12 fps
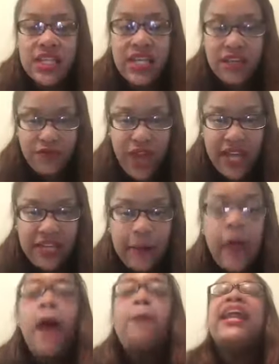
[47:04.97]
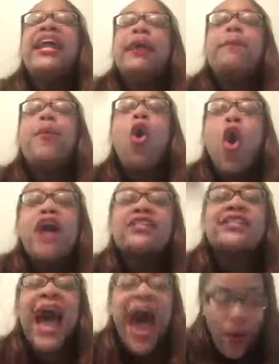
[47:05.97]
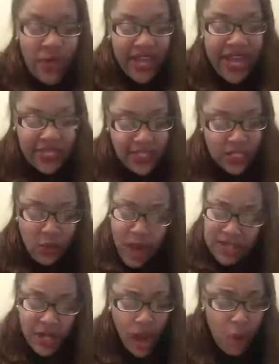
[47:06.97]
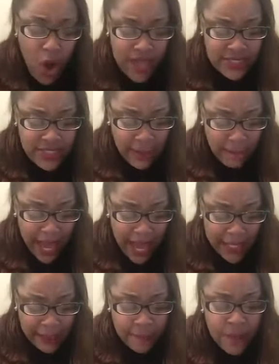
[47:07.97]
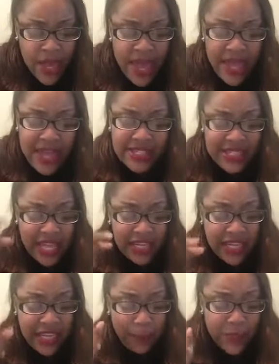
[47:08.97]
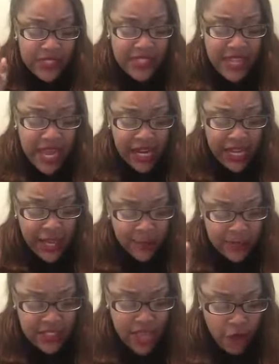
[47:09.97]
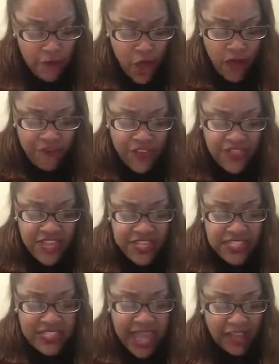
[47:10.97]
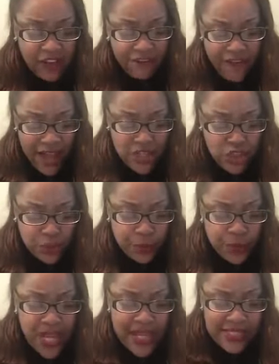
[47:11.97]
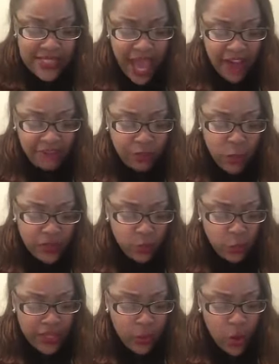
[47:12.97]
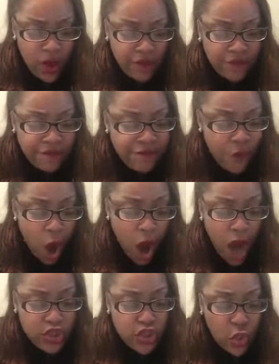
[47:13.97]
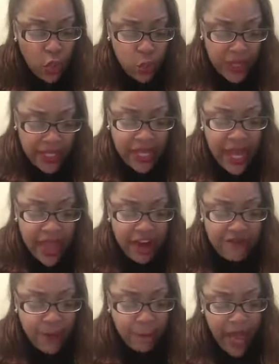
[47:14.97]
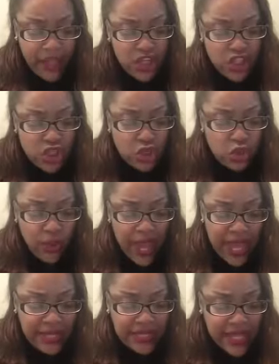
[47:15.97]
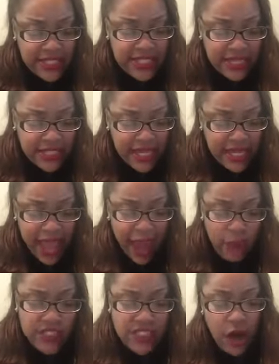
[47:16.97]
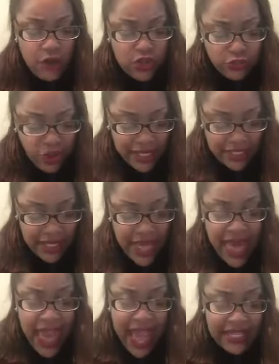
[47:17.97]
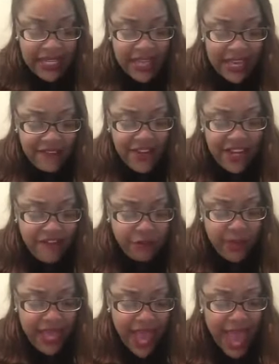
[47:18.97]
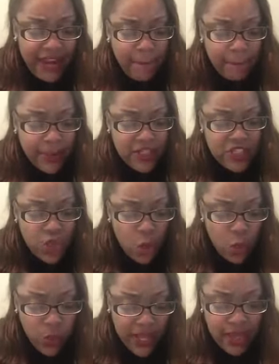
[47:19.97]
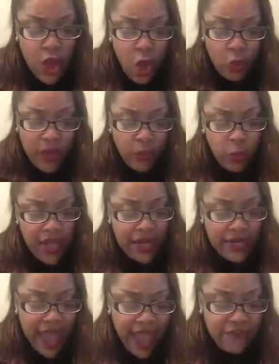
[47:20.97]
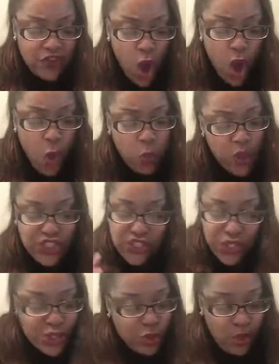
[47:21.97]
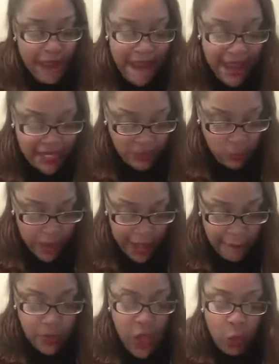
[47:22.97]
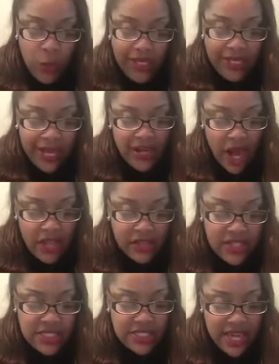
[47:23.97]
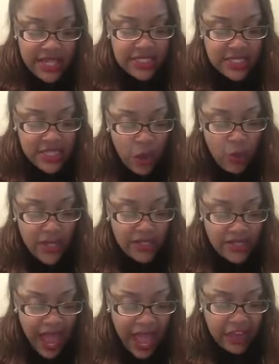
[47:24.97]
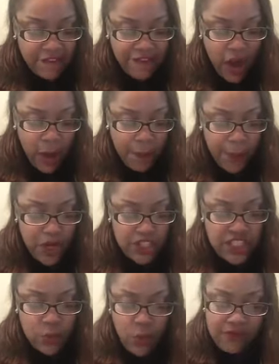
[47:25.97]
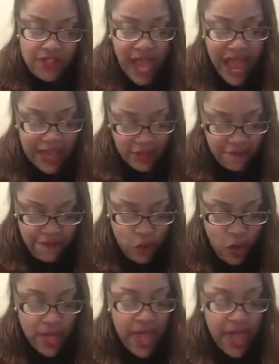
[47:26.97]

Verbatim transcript: to get ready, but he pours out into us. Come on, somebody. It said he presented himself for this sacrificial death when we were far too weak and rebellious to do anything to get ourselves ready. And even if we hadn't been so weak, we wouldn't have known what to do anyway. We can understand someone dying for a person worth dying for.